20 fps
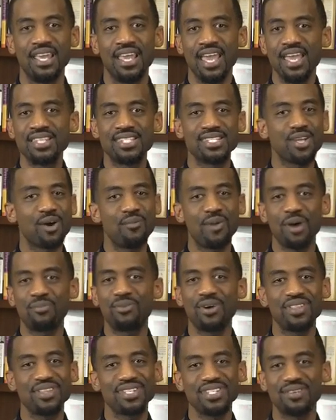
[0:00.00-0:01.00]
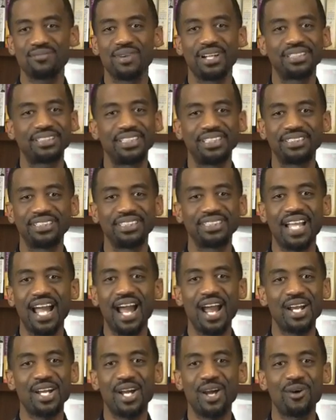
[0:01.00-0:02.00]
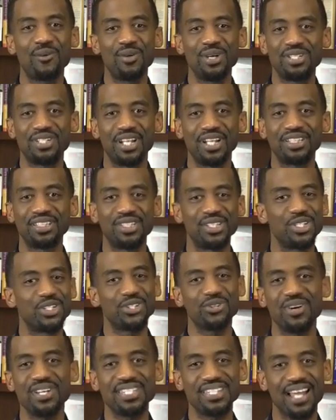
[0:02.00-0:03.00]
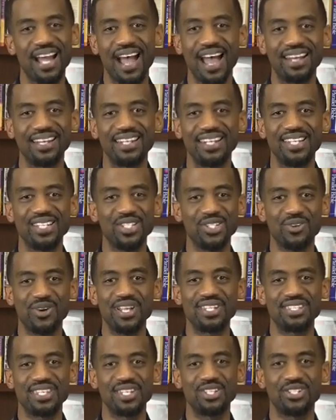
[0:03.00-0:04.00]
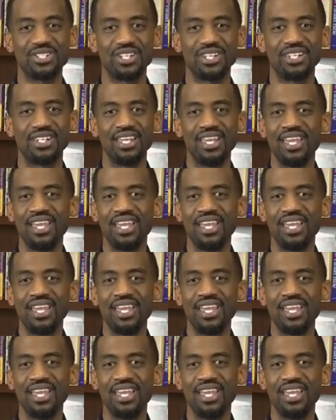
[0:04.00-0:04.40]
And so, my brothers and my sisters, I encourage us to trust God in this transition.